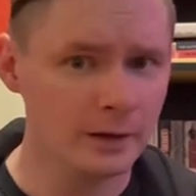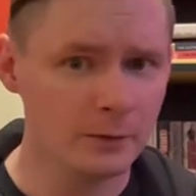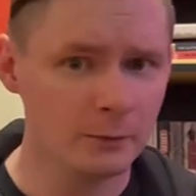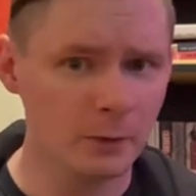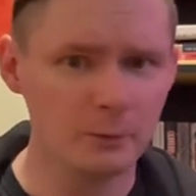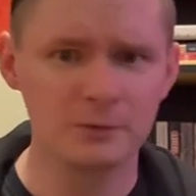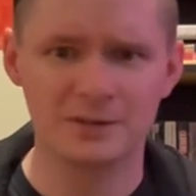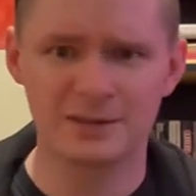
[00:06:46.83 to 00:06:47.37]

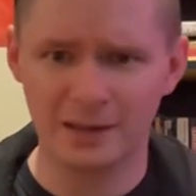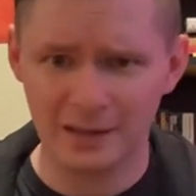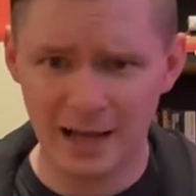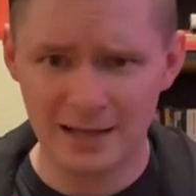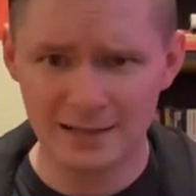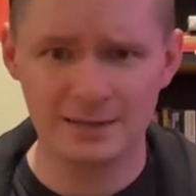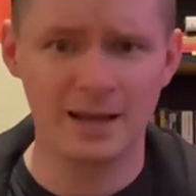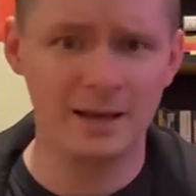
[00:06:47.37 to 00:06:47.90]
When was the
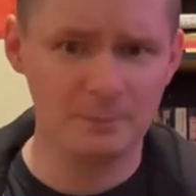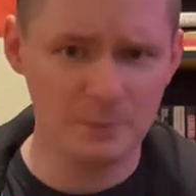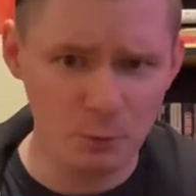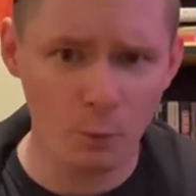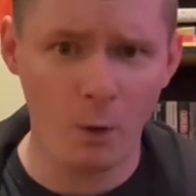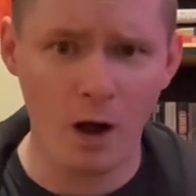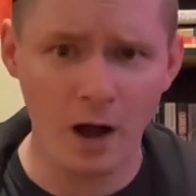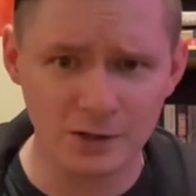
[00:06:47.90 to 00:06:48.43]
last time you
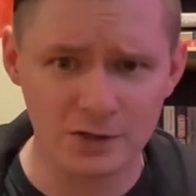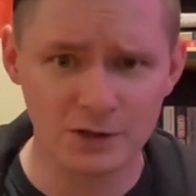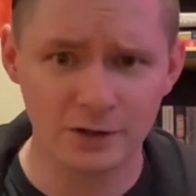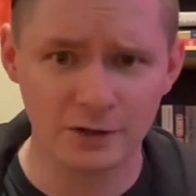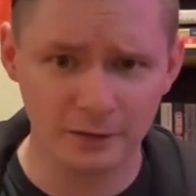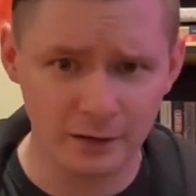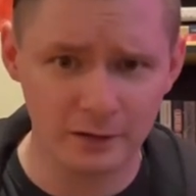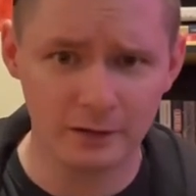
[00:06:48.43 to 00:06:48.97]
watched
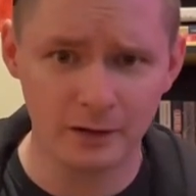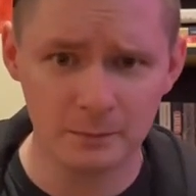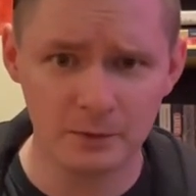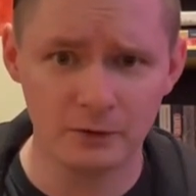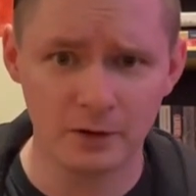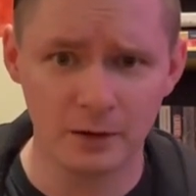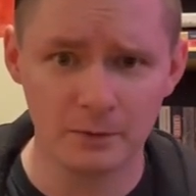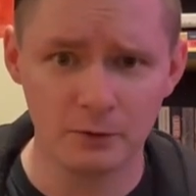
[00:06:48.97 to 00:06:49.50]
the
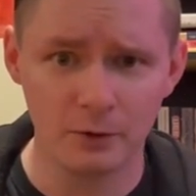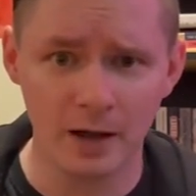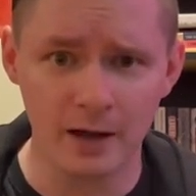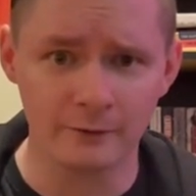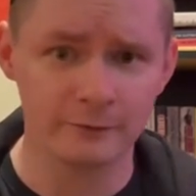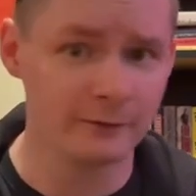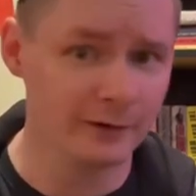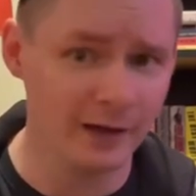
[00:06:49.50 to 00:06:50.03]
WWF?
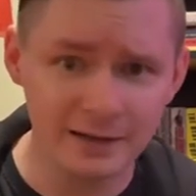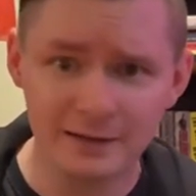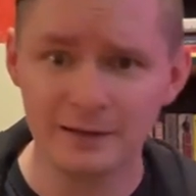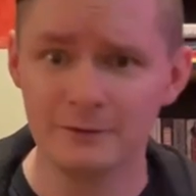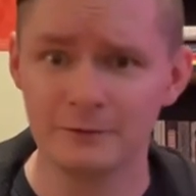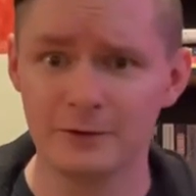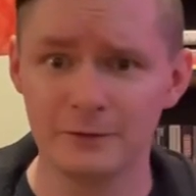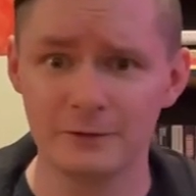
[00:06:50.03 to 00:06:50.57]

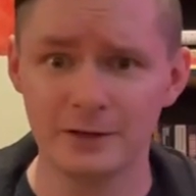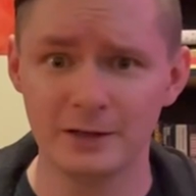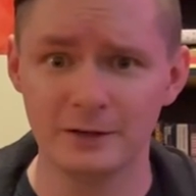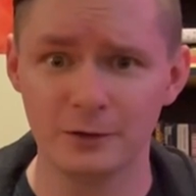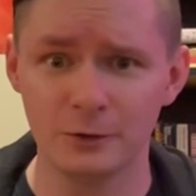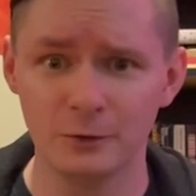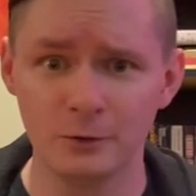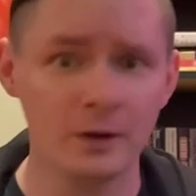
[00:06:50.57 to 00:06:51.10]

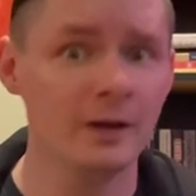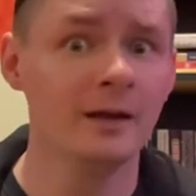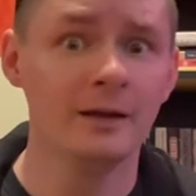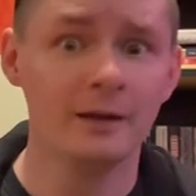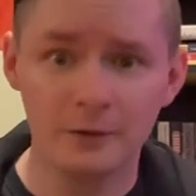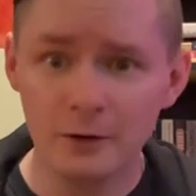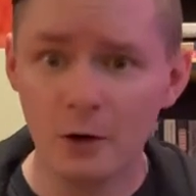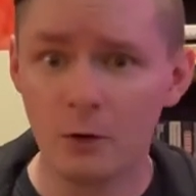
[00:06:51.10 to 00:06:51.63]
1952?
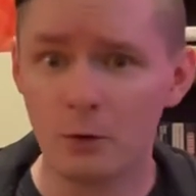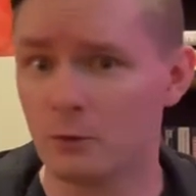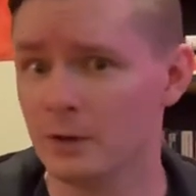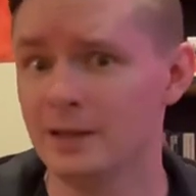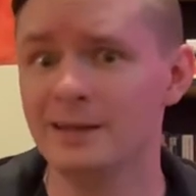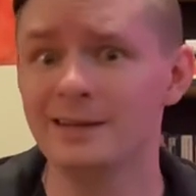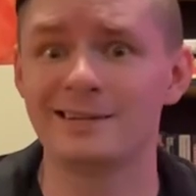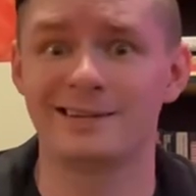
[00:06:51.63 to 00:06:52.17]
No,
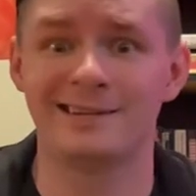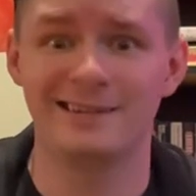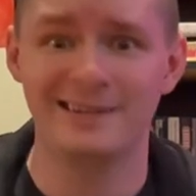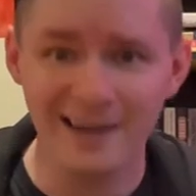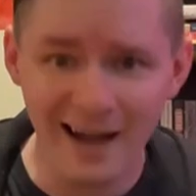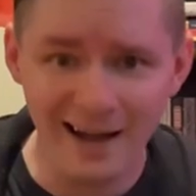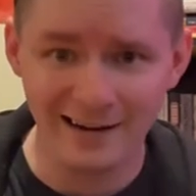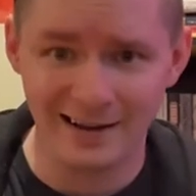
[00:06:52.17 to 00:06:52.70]
he is
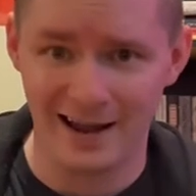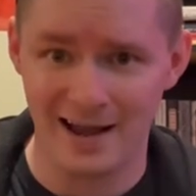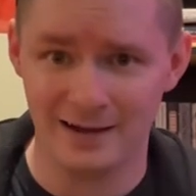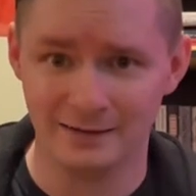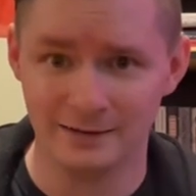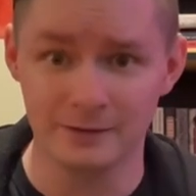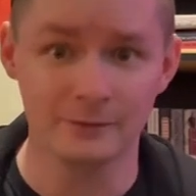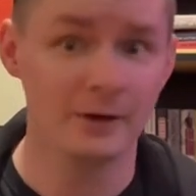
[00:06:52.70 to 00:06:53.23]
not
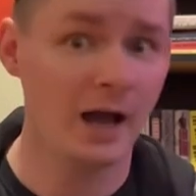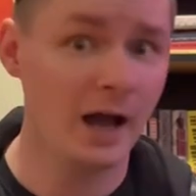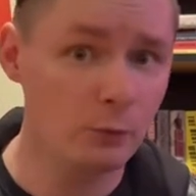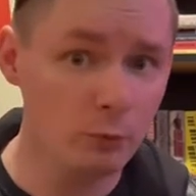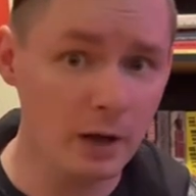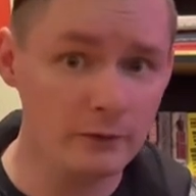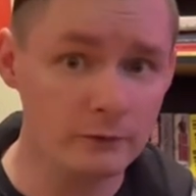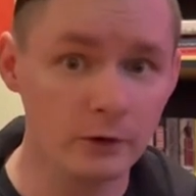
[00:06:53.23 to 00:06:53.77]
active.
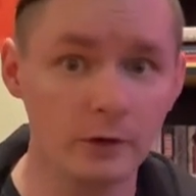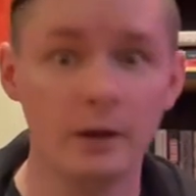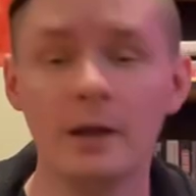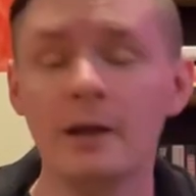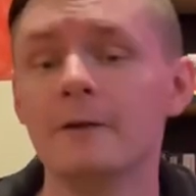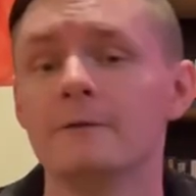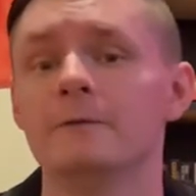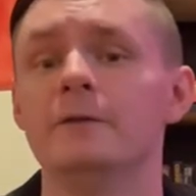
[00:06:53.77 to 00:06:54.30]
However,
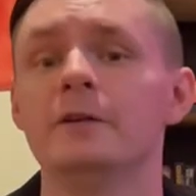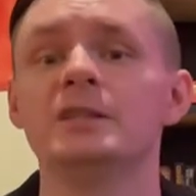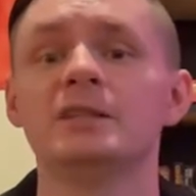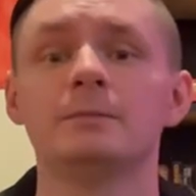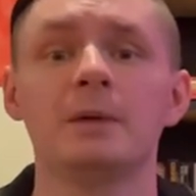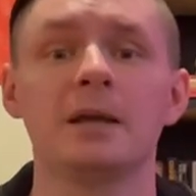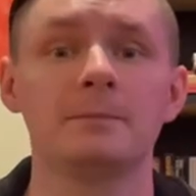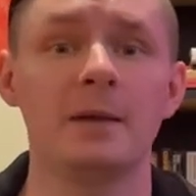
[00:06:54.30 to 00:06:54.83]
Vince
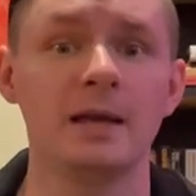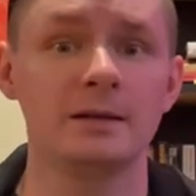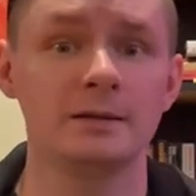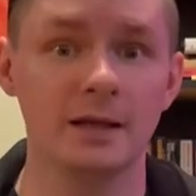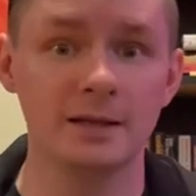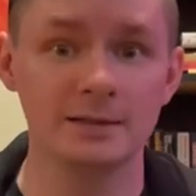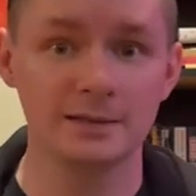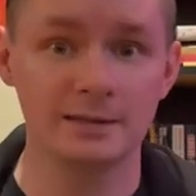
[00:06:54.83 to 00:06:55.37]
McMahon
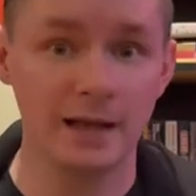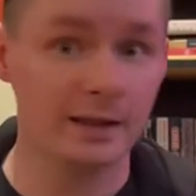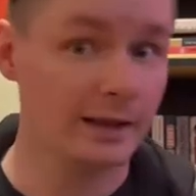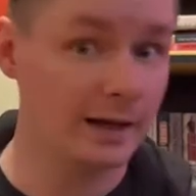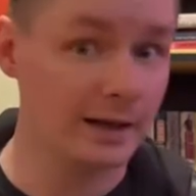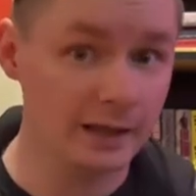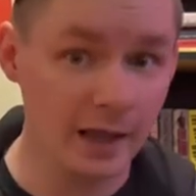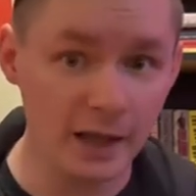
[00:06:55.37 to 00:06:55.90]
does say that
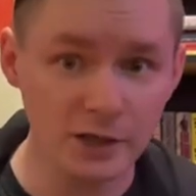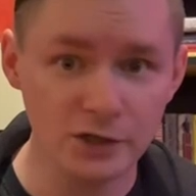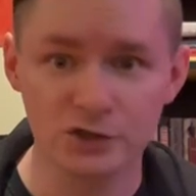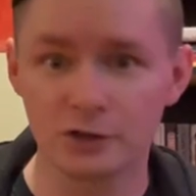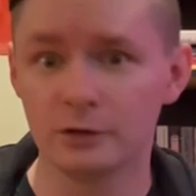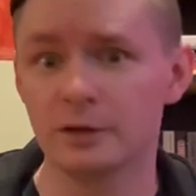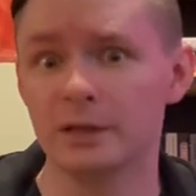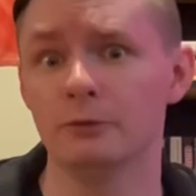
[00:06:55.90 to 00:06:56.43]

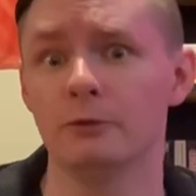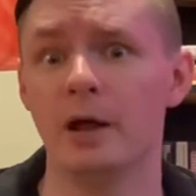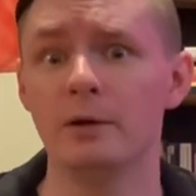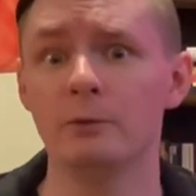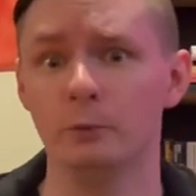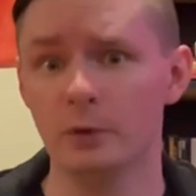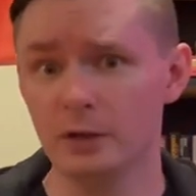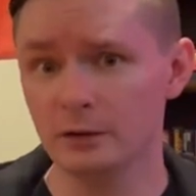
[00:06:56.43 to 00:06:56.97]
occasionally
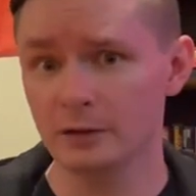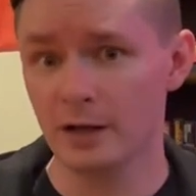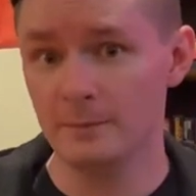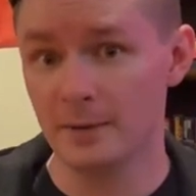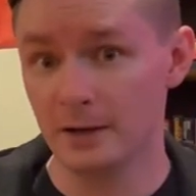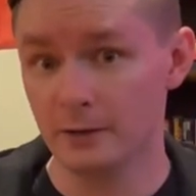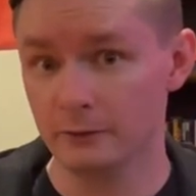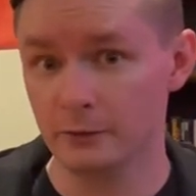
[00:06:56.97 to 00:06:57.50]
Red will come
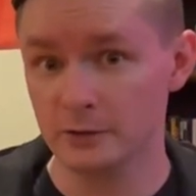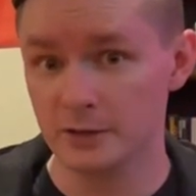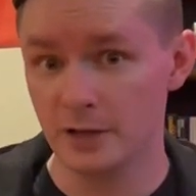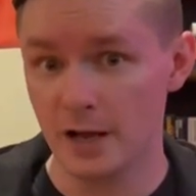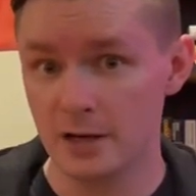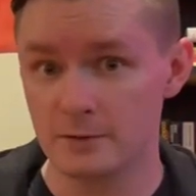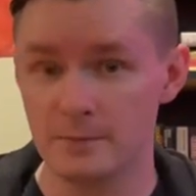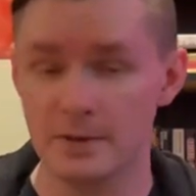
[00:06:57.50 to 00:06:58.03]
out of
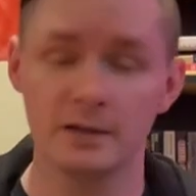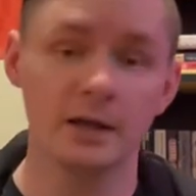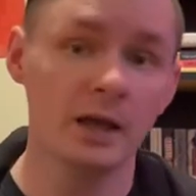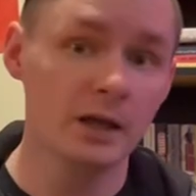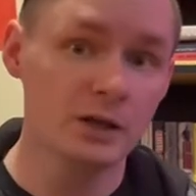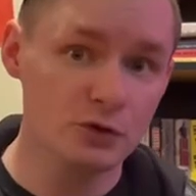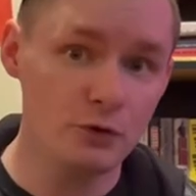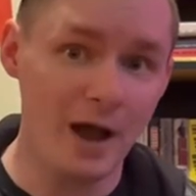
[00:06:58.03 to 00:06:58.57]
retirement
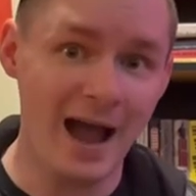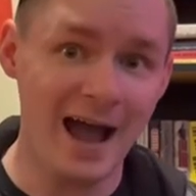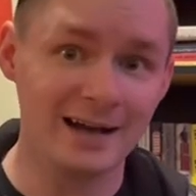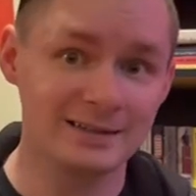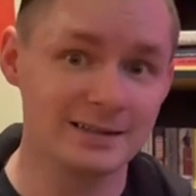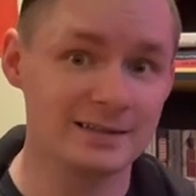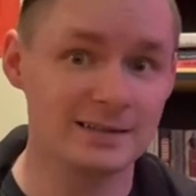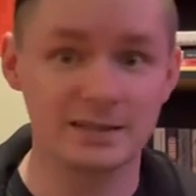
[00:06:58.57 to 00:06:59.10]
to
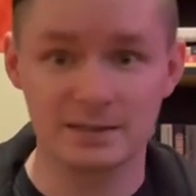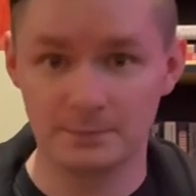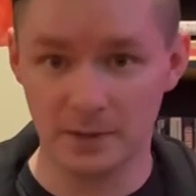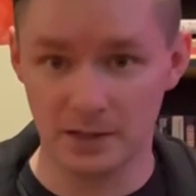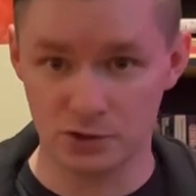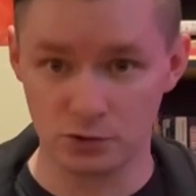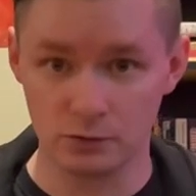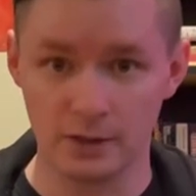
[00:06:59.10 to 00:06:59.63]
act as a
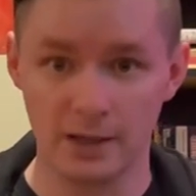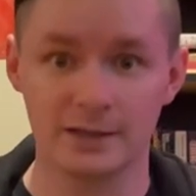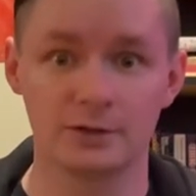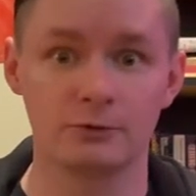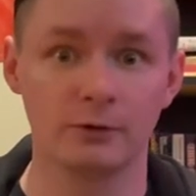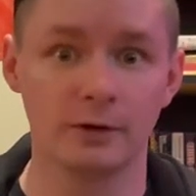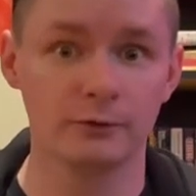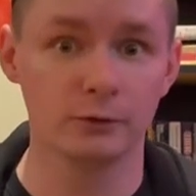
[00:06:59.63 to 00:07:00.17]
special guest
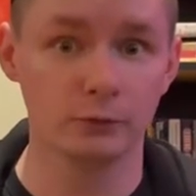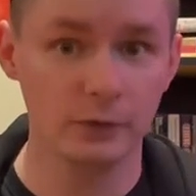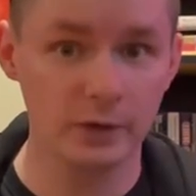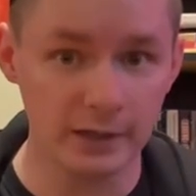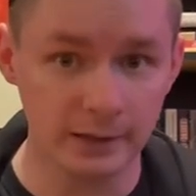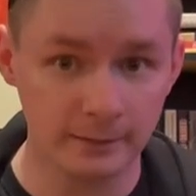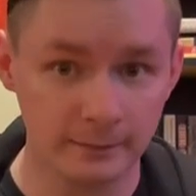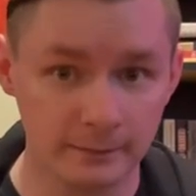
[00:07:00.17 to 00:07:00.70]

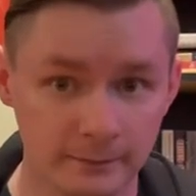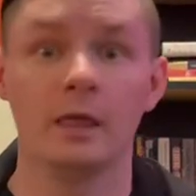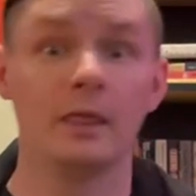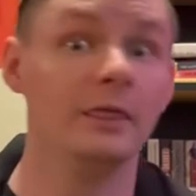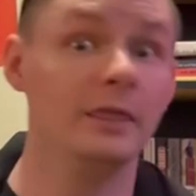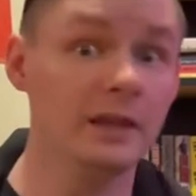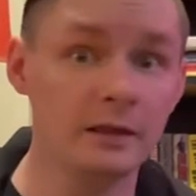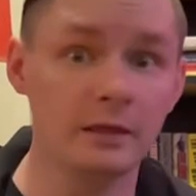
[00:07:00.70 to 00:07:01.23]
referee. The